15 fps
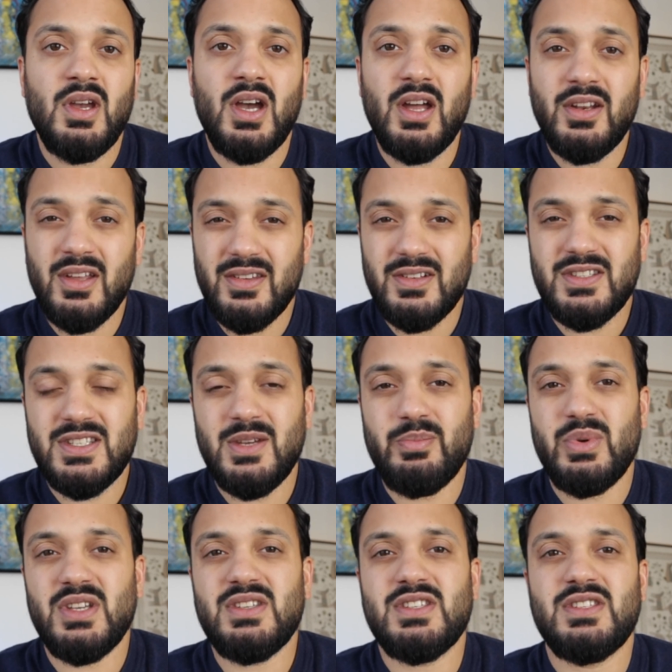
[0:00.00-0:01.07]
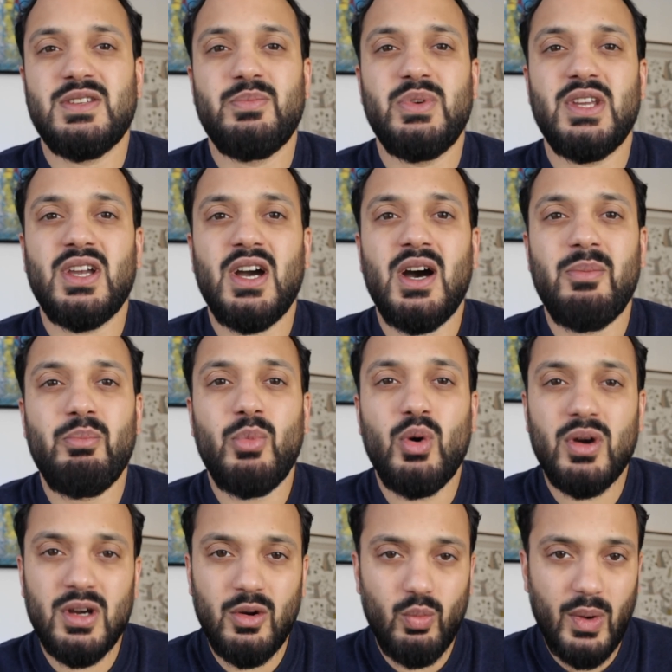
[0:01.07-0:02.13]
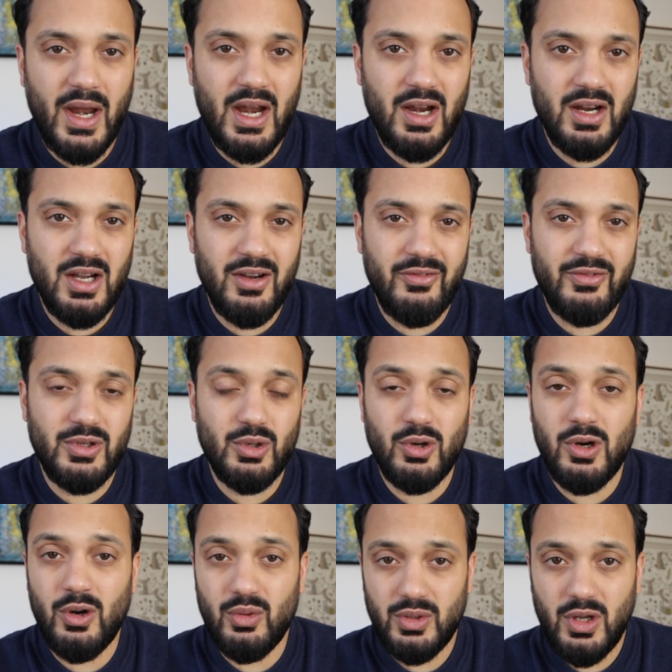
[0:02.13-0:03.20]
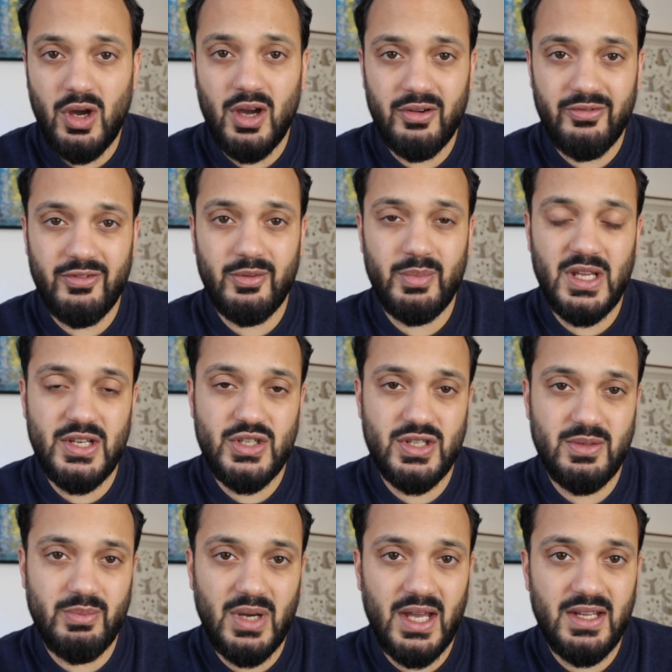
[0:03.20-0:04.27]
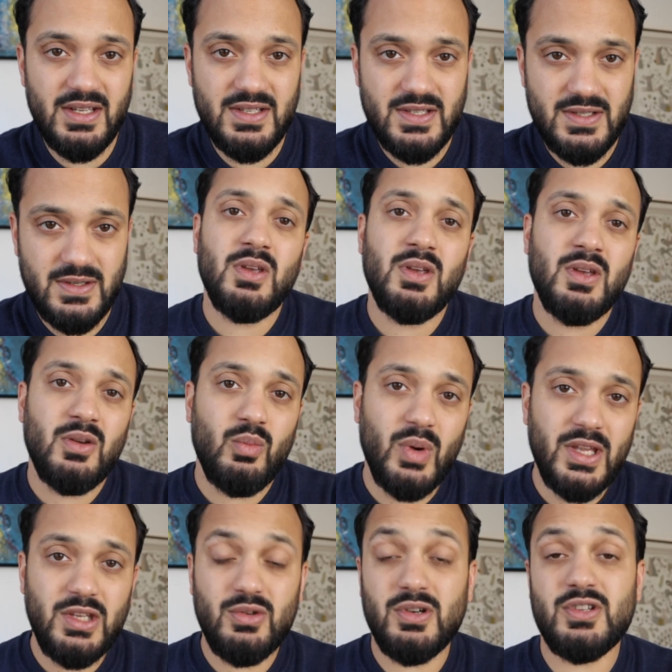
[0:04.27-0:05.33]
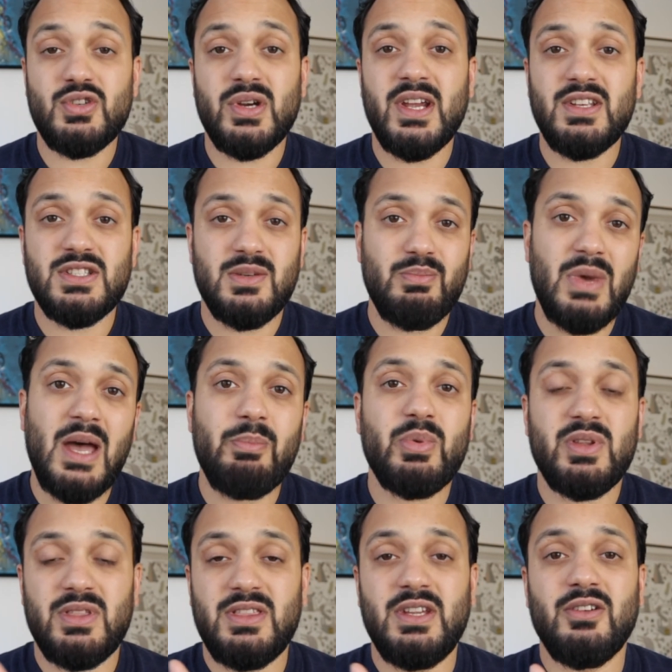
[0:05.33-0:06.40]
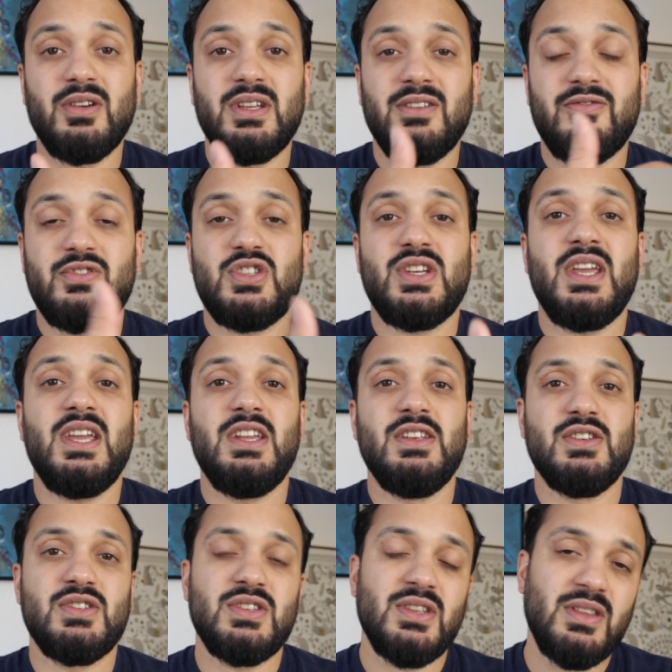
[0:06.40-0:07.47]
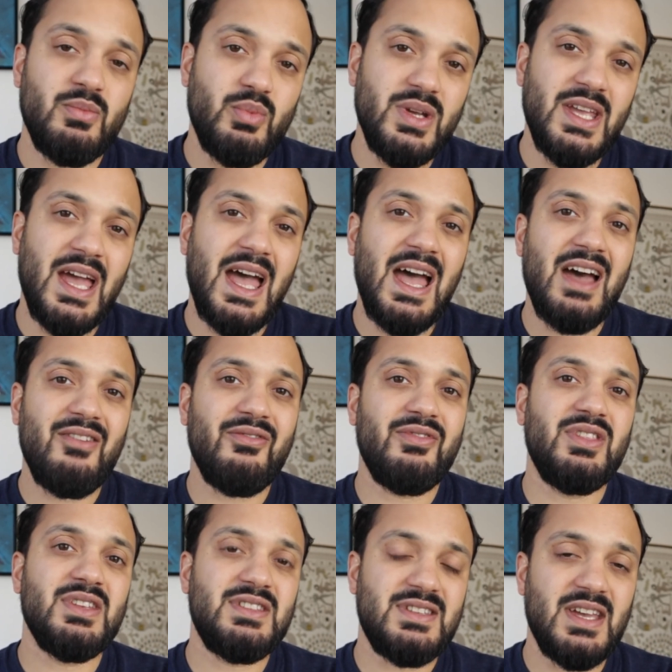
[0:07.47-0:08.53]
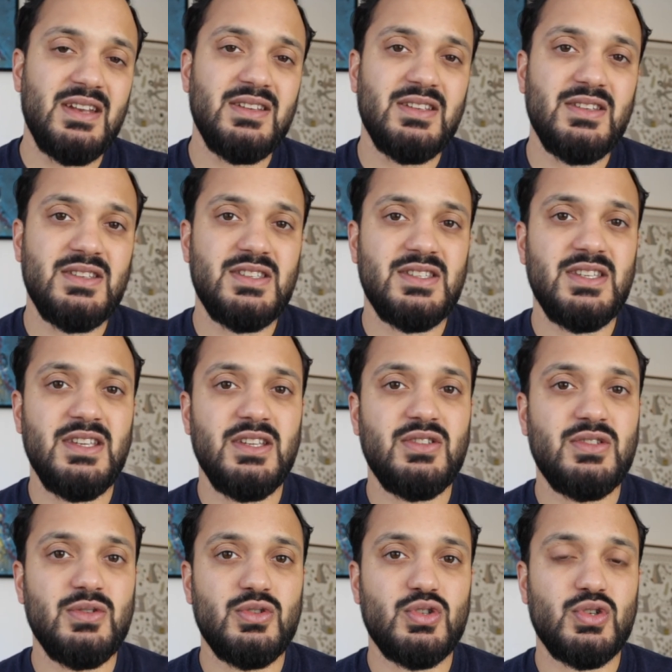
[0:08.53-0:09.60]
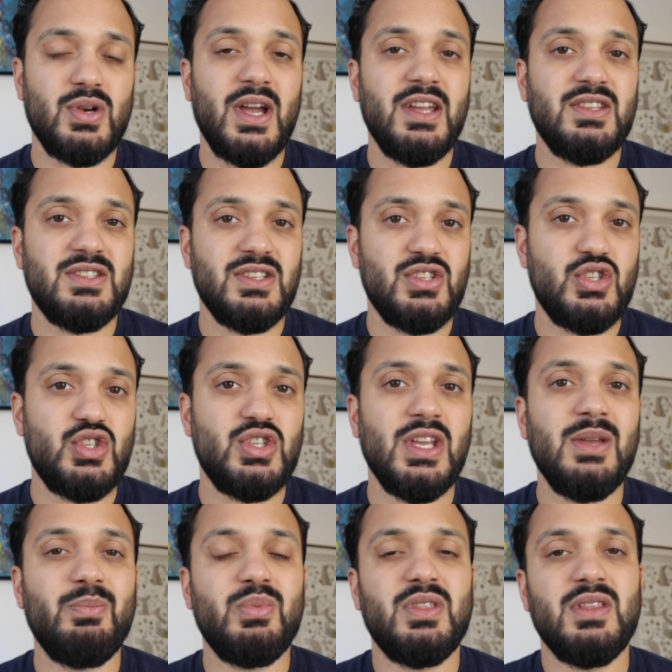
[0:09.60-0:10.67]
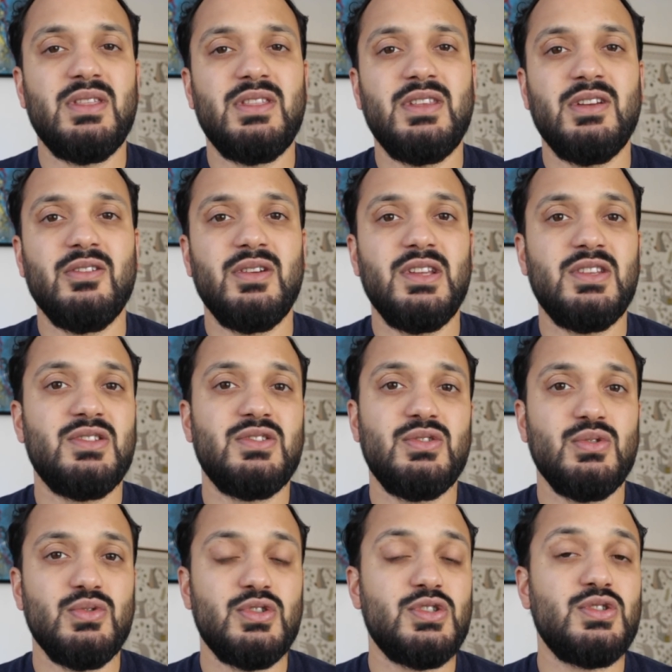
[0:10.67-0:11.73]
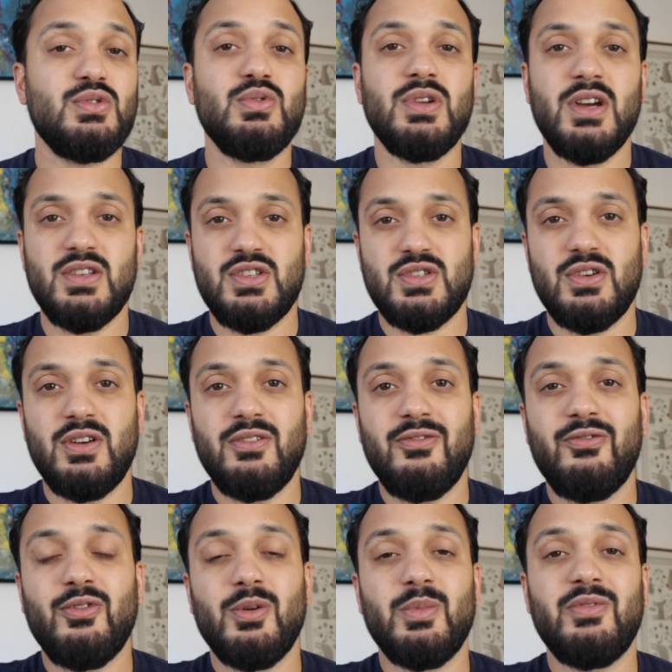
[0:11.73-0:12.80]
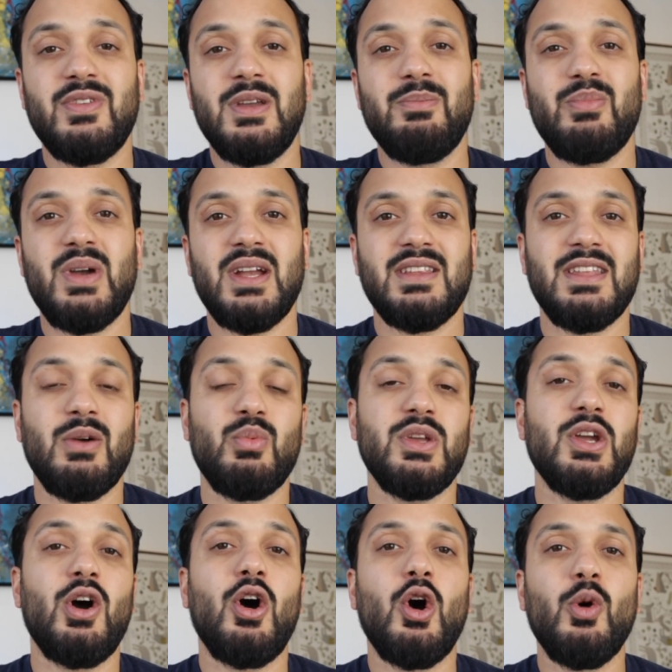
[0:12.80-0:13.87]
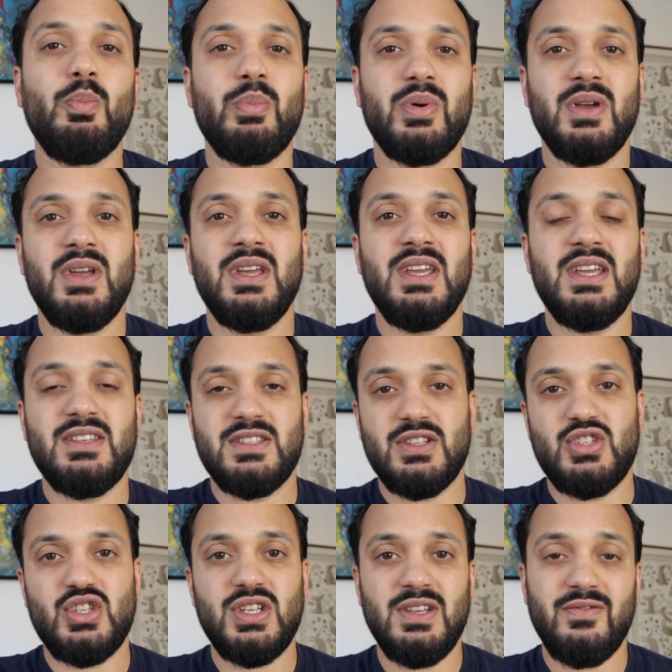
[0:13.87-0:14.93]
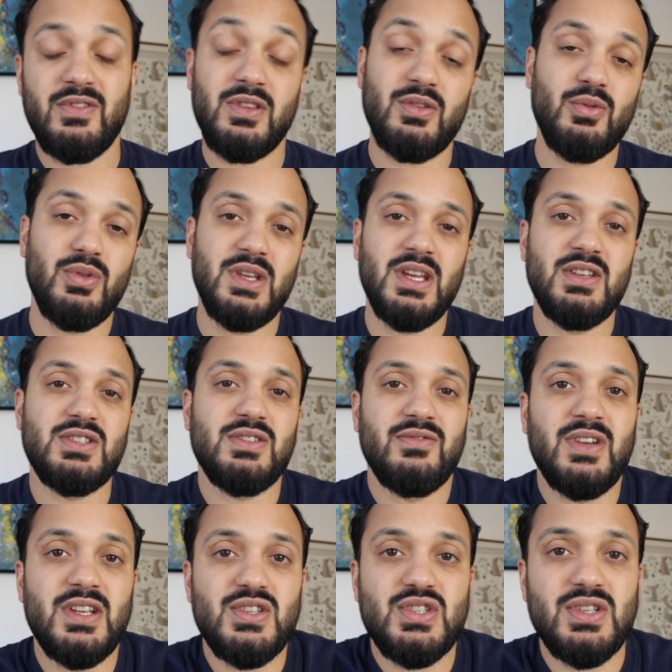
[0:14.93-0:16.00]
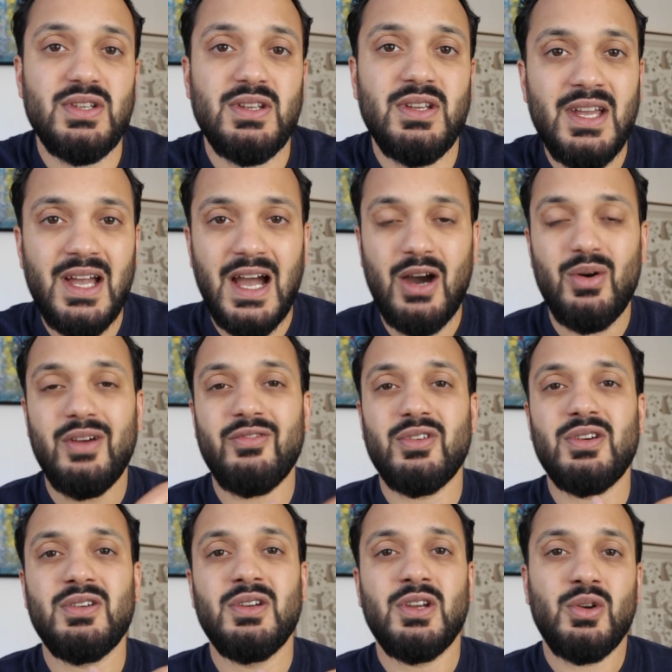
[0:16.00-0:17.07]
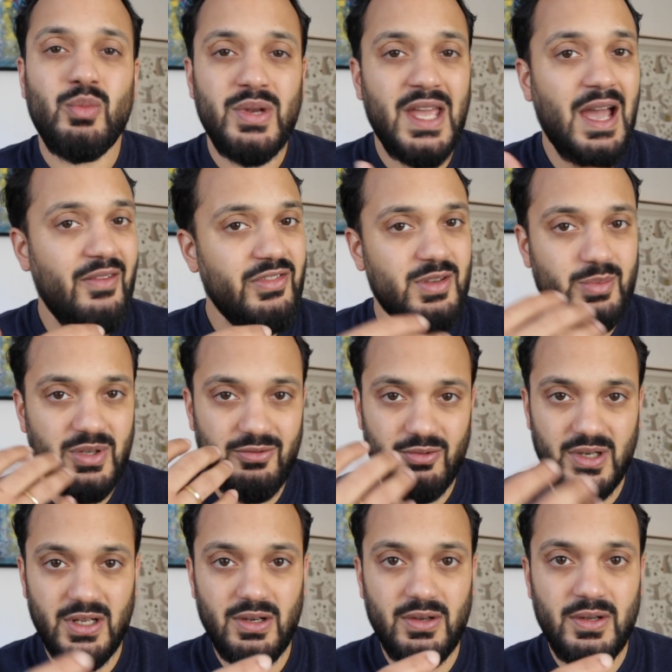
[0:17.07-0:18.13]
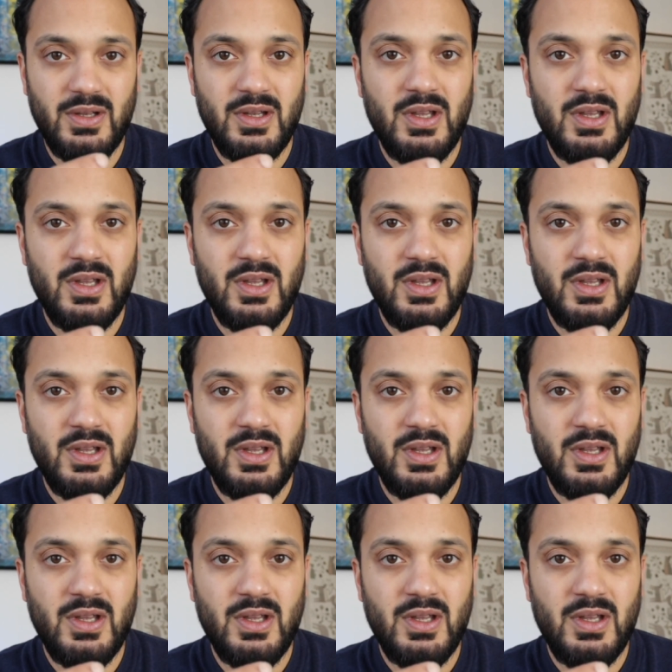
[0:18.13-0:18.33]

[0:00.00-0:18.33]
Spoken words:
Another tip is to become more aware of your own confirmation bias. When you are trying to map a theory of change, we have the tendency to try to shape the theory to suit a certain form of impact that we hope is achieved through the intervention. However, we have to be real.